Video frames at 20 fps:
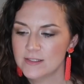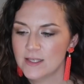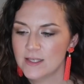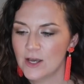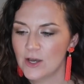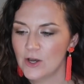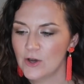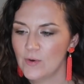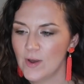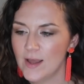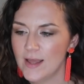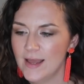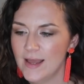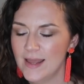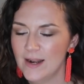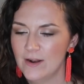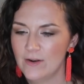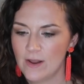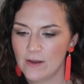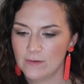So
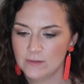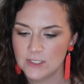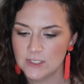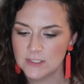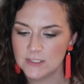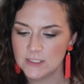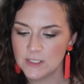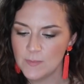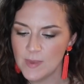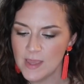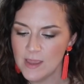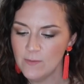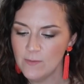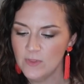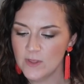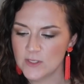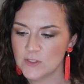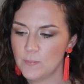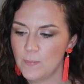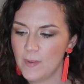I don't know, just to me
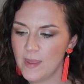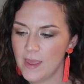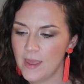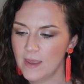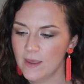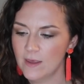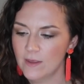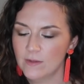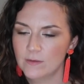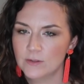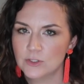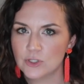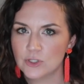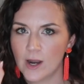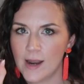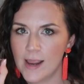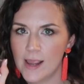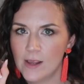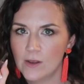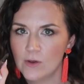with this big
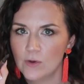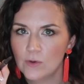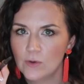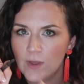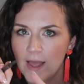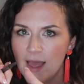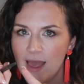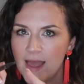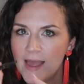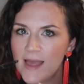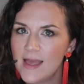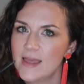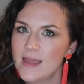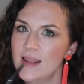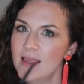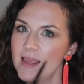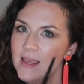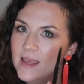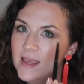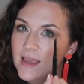triangle
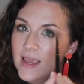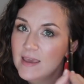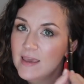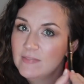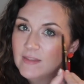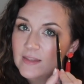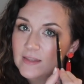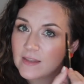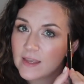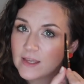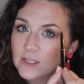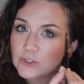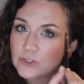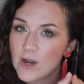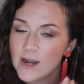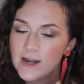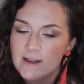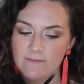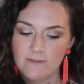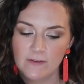head, and then like
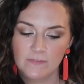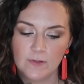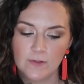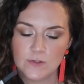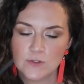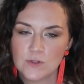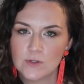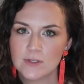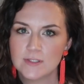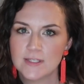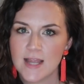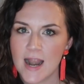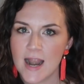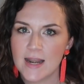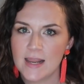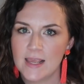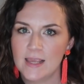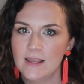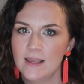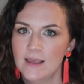trying to fill in those little
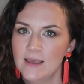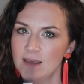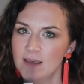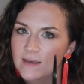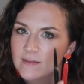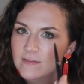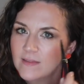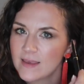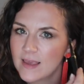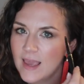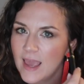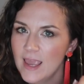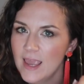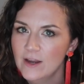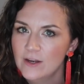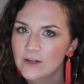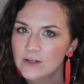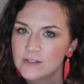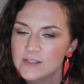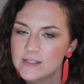tiny like
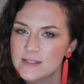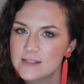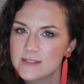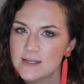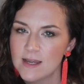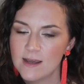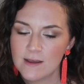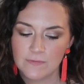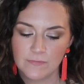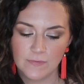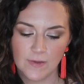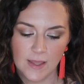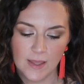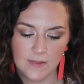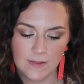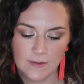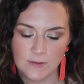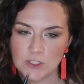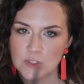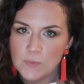hairs and stuff
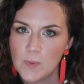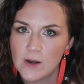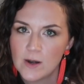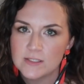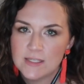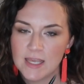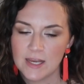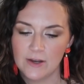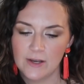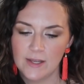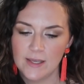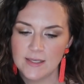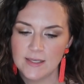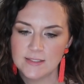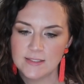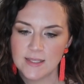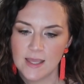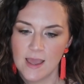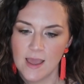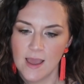and those sparse
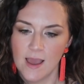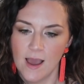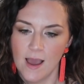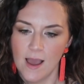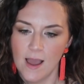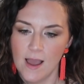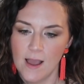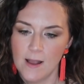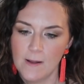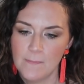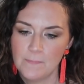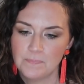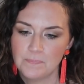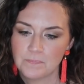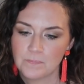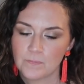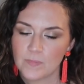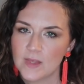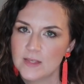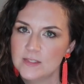areas,
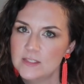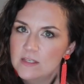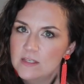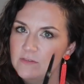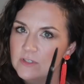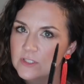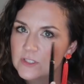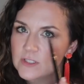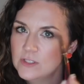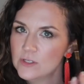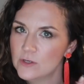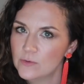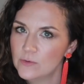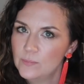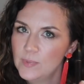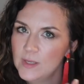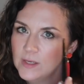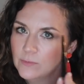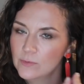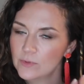instead of just, you know,
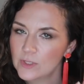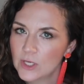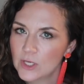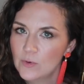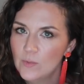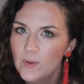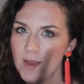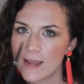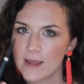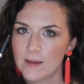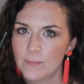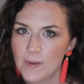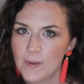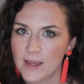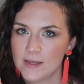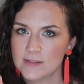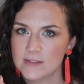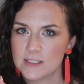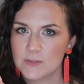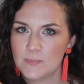being really quick
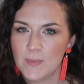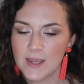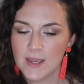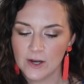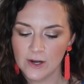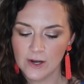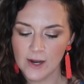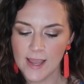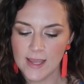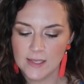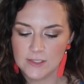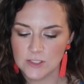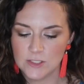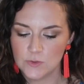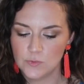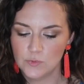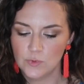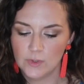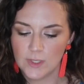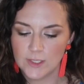because it's bigger, it
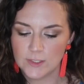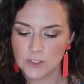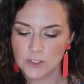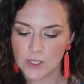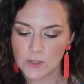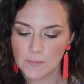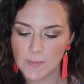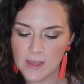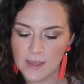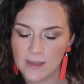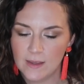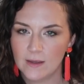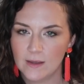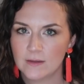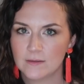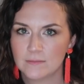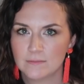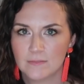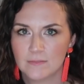just really took me,